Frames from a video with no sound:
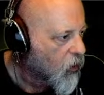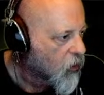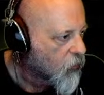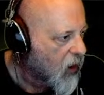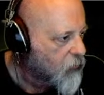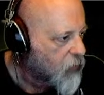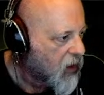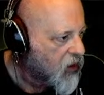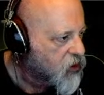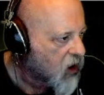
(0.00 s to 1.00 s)
Grant
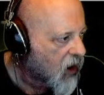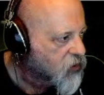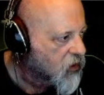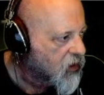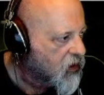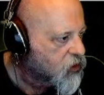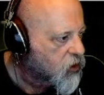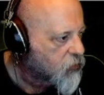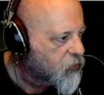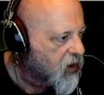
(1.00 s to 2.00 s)
page. Actually, it
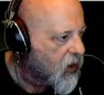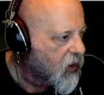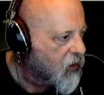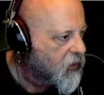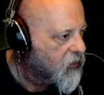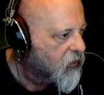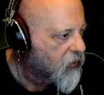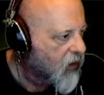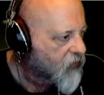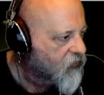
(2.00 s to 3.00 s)
should be a
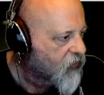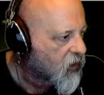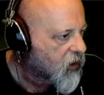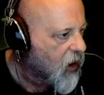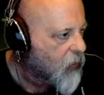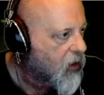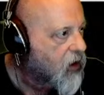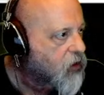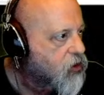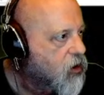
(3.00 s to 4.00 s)
that font guy
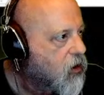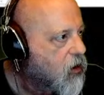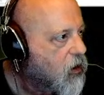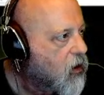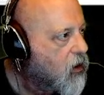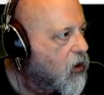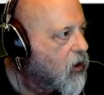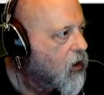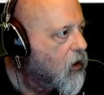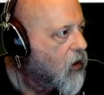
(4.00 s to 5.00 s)
page.
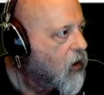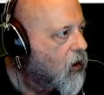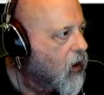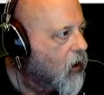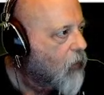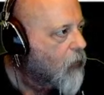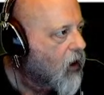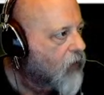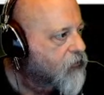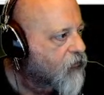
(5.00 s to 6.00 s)
I'll
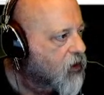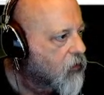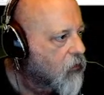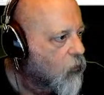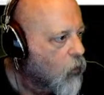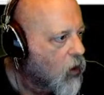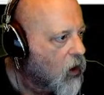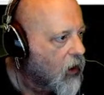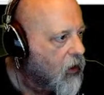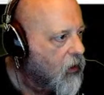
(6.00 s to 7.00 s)
have to figure out
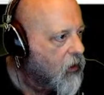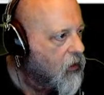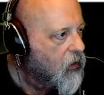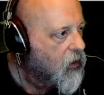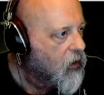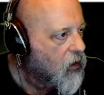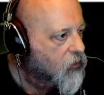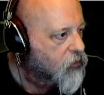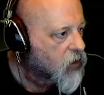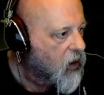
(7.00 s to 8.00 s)
why. I'll
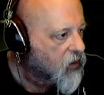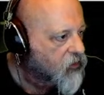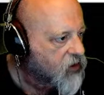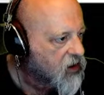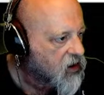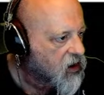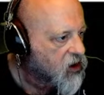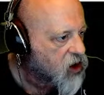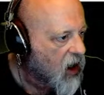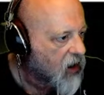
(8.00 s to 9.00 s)
try extending the
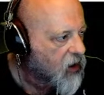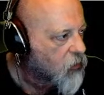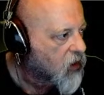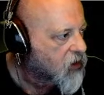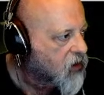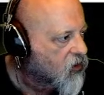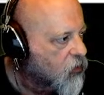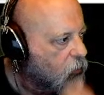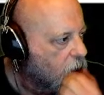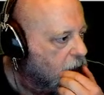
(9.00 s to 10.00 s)
chat out like this so
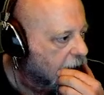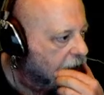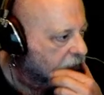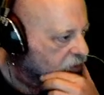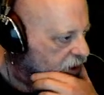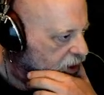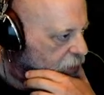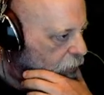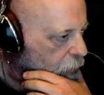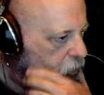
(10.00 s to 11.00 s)
maybe I can see it a
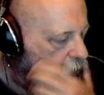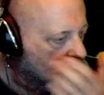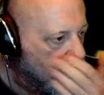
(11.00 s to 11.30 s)
bit better.